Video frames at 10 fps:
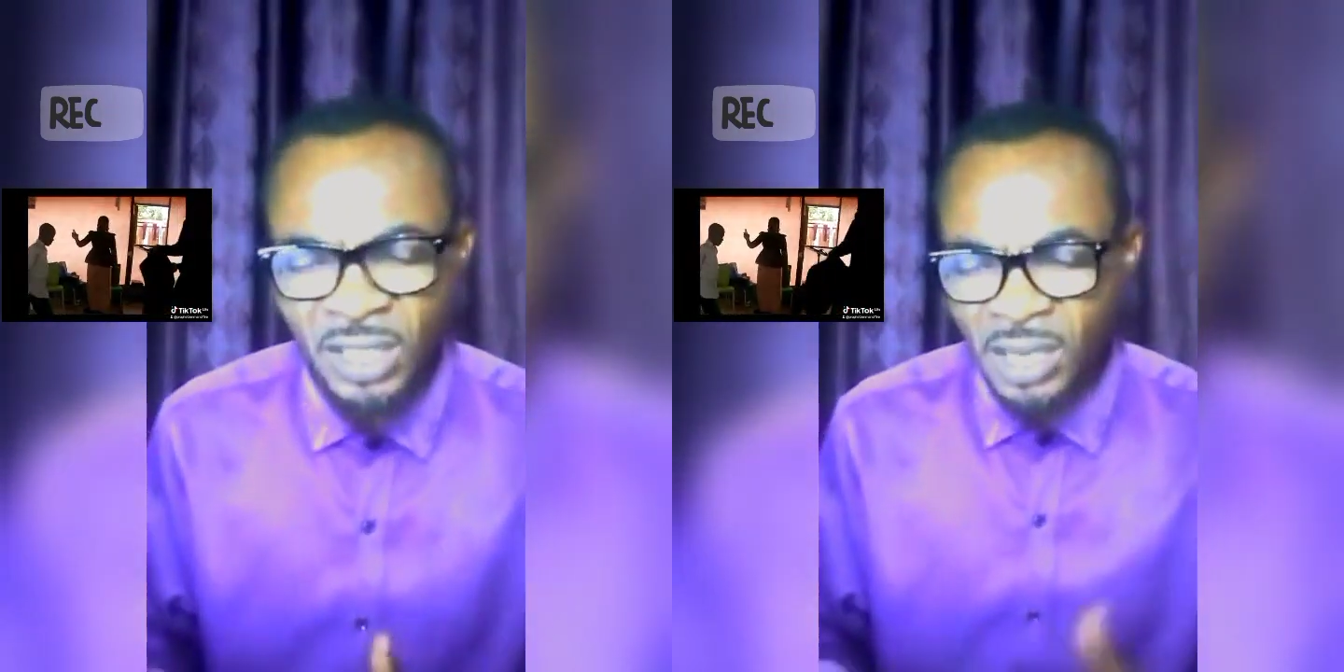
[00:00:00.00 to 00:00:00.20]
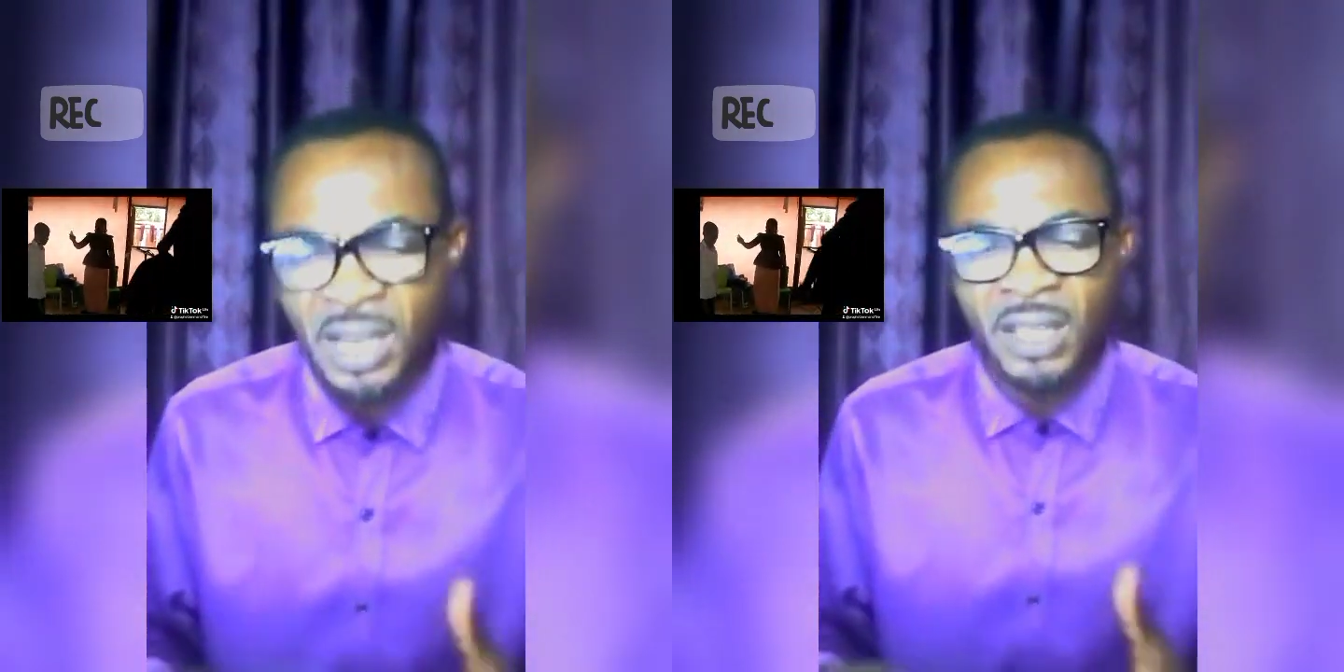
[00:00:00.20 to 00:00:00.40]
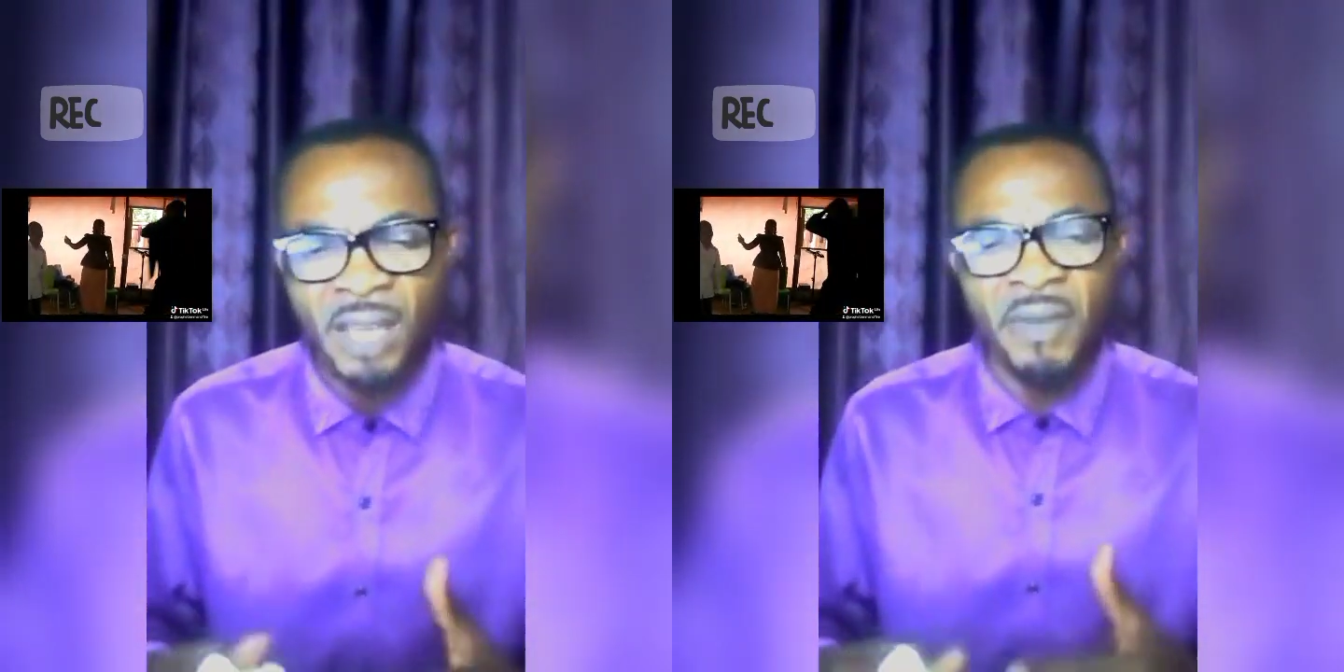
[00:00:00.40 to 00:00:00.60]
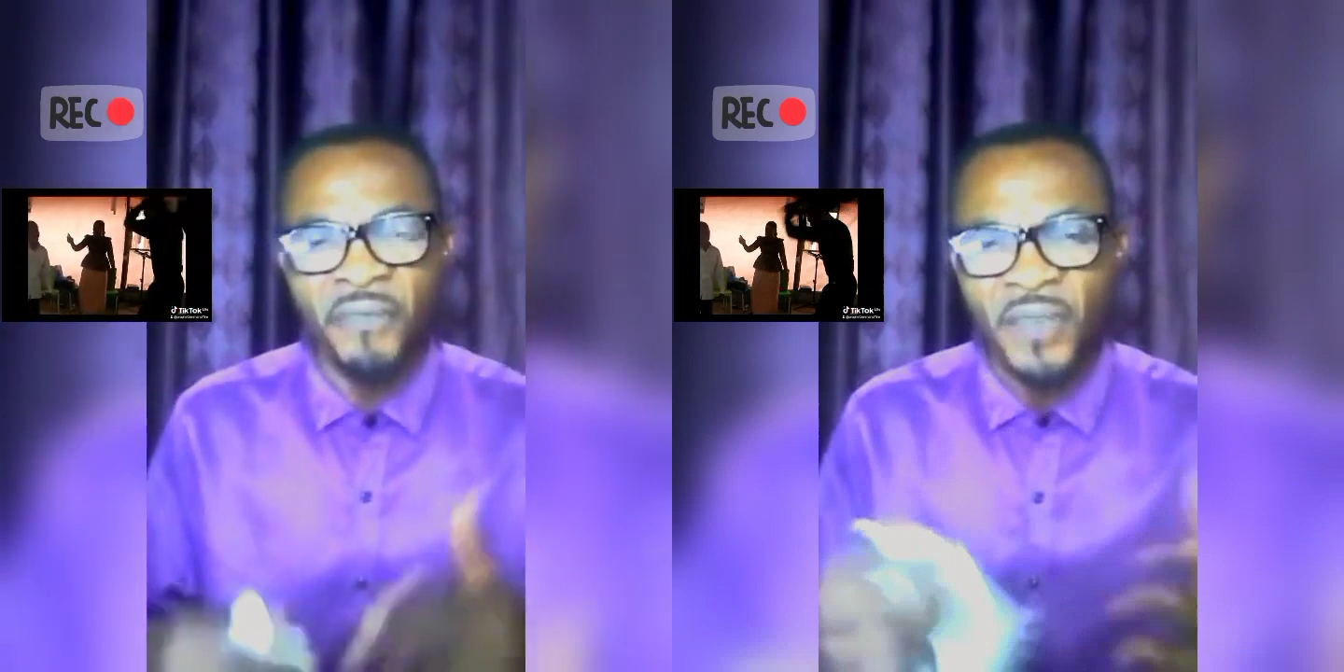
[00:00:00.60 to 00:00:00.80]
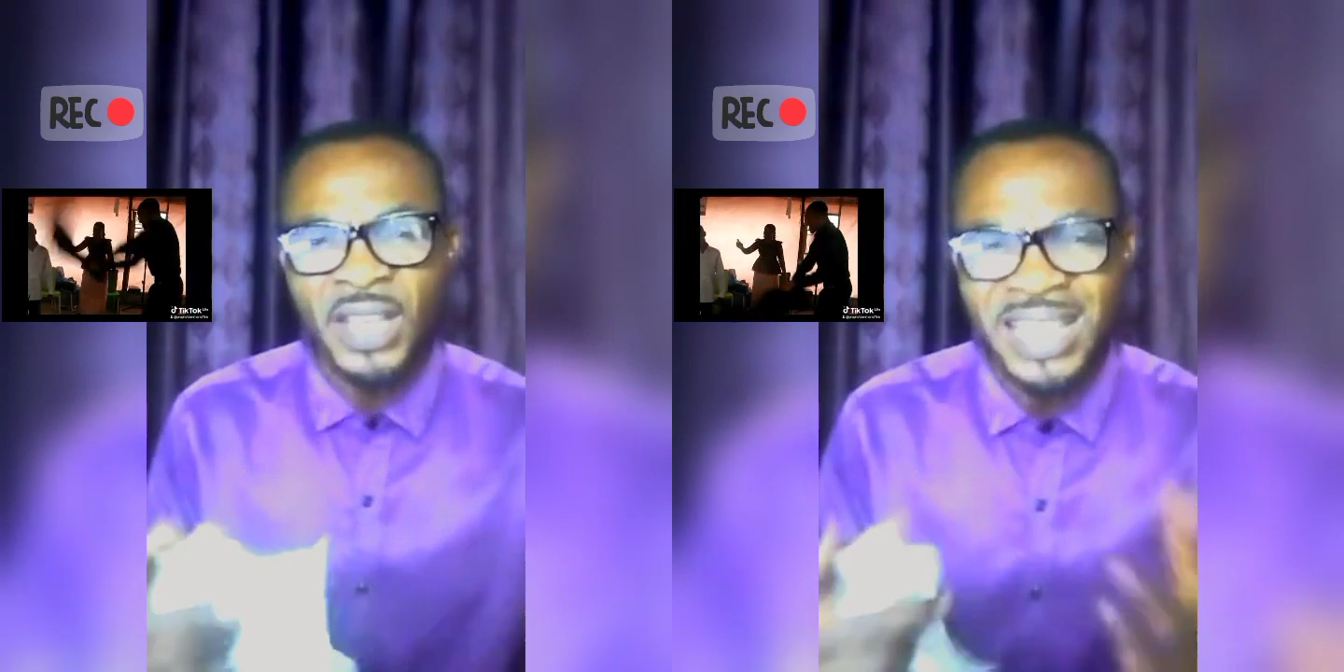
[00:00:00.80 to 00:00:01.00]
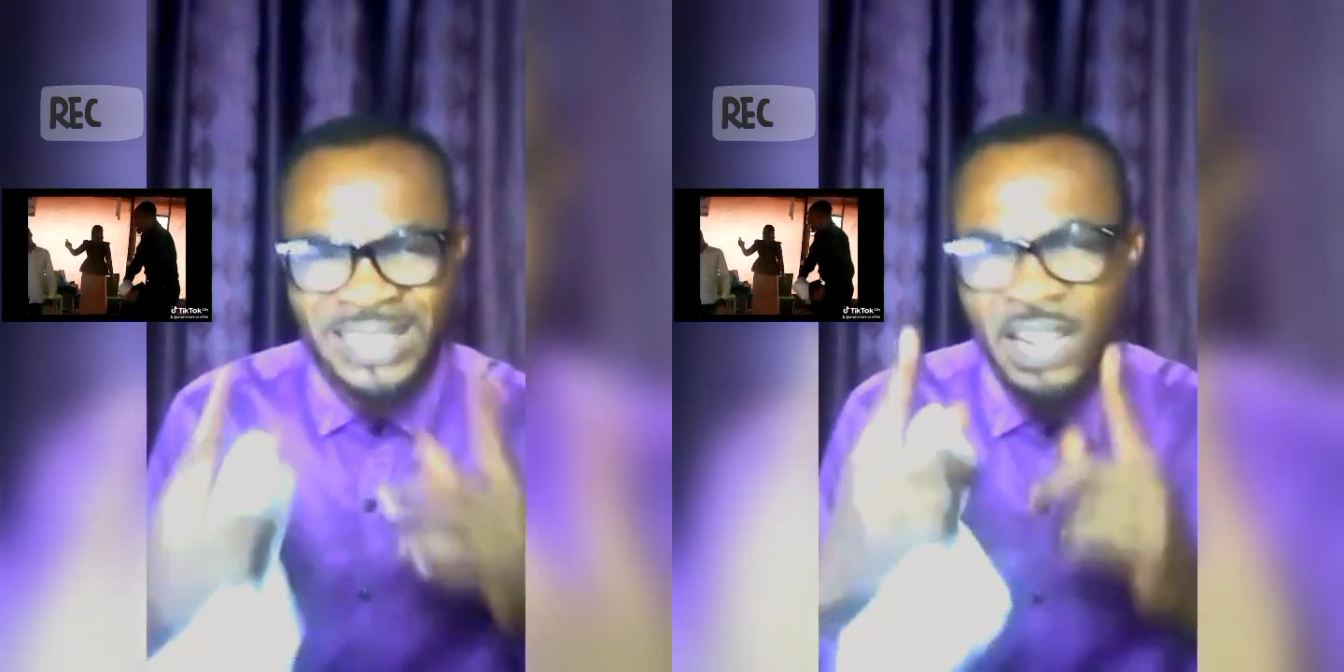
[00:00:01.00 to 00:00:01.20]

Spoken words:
He didn't give him a